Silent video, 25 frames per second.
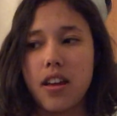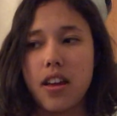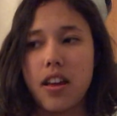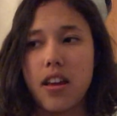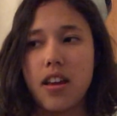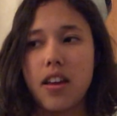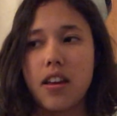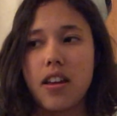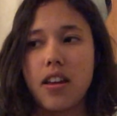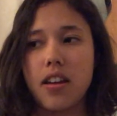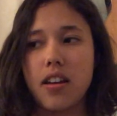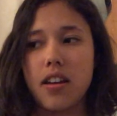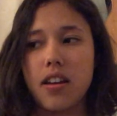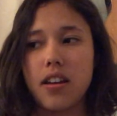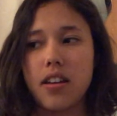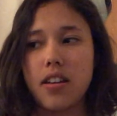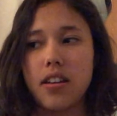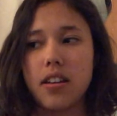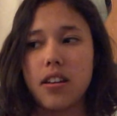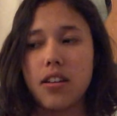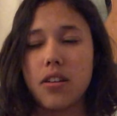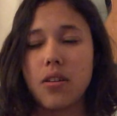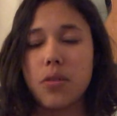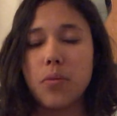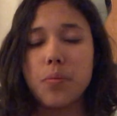
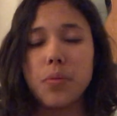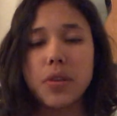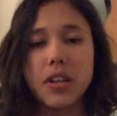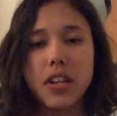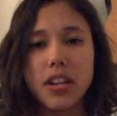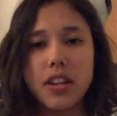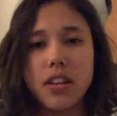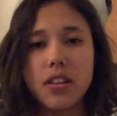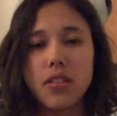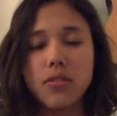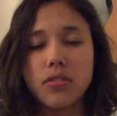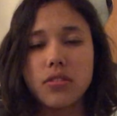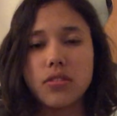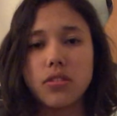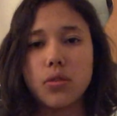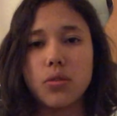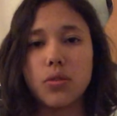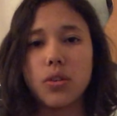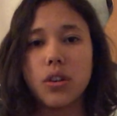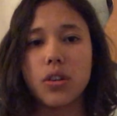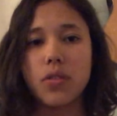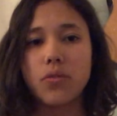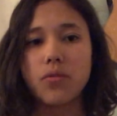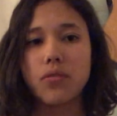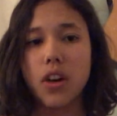and obedient
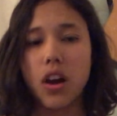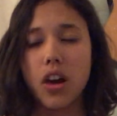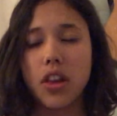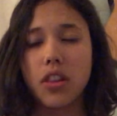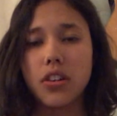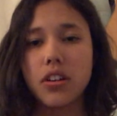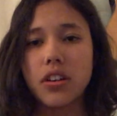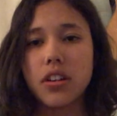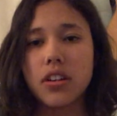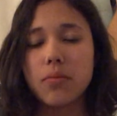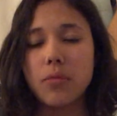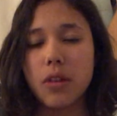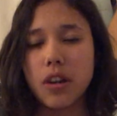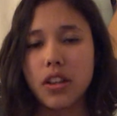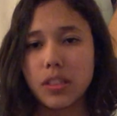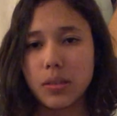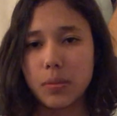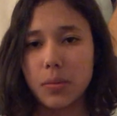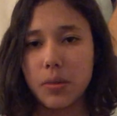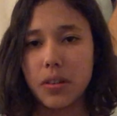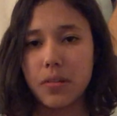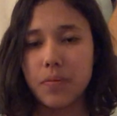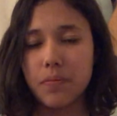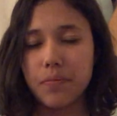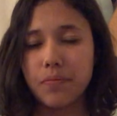to her father and
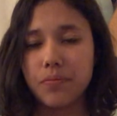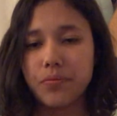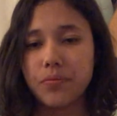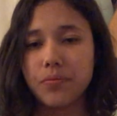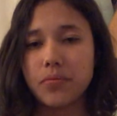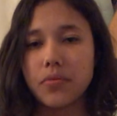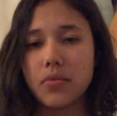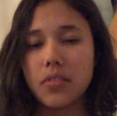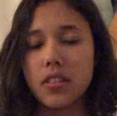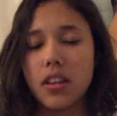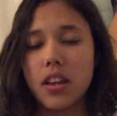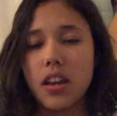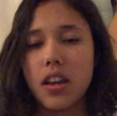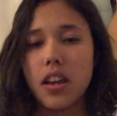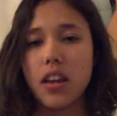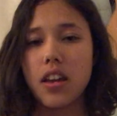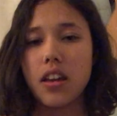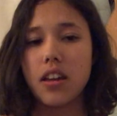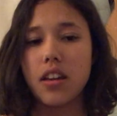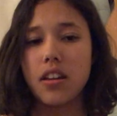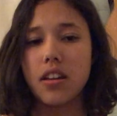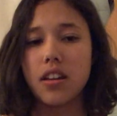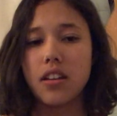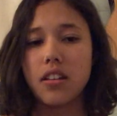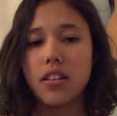husband
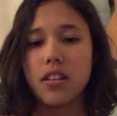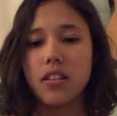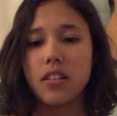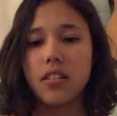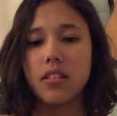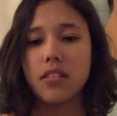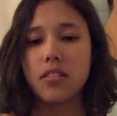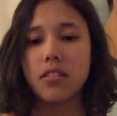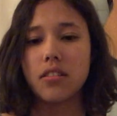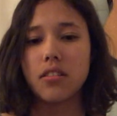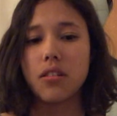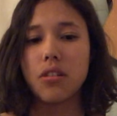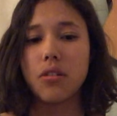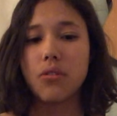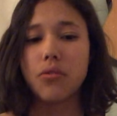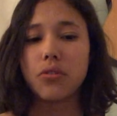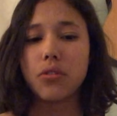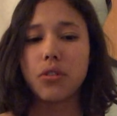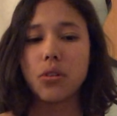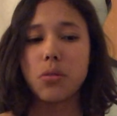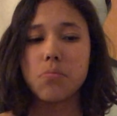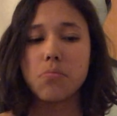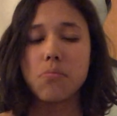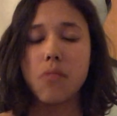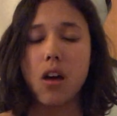and
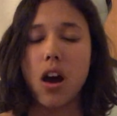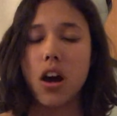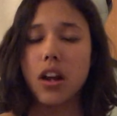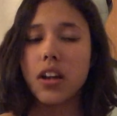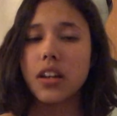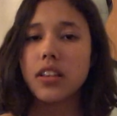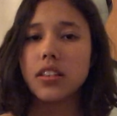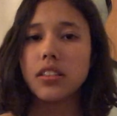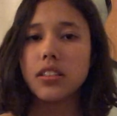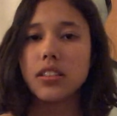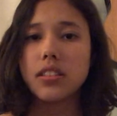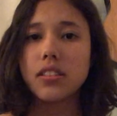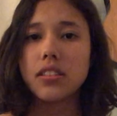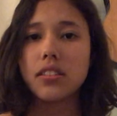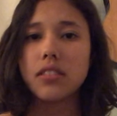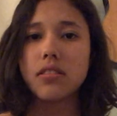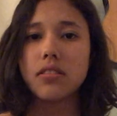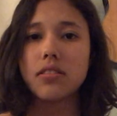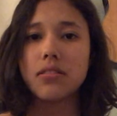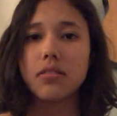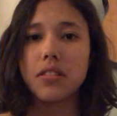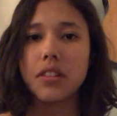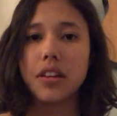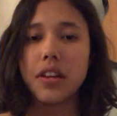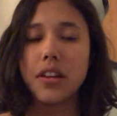overall modest
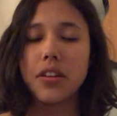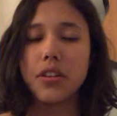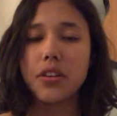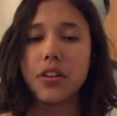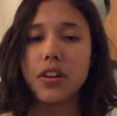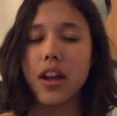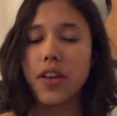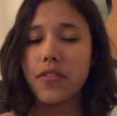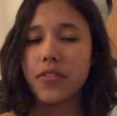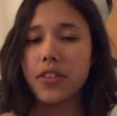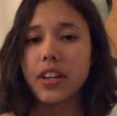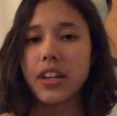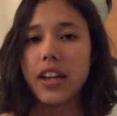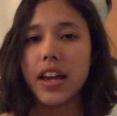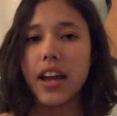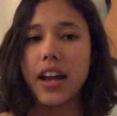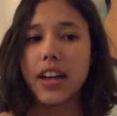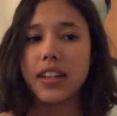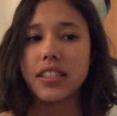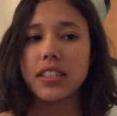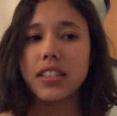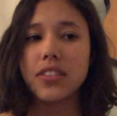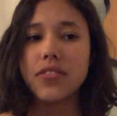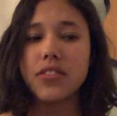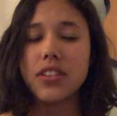in her everyday
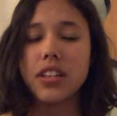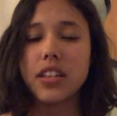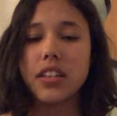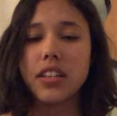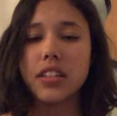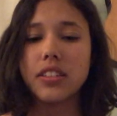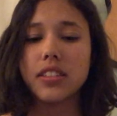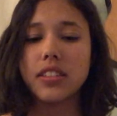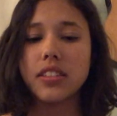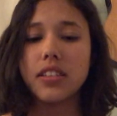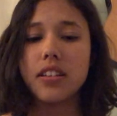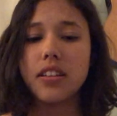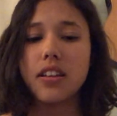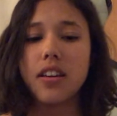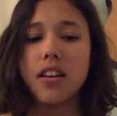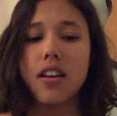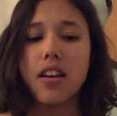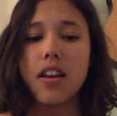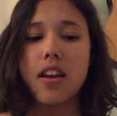activities.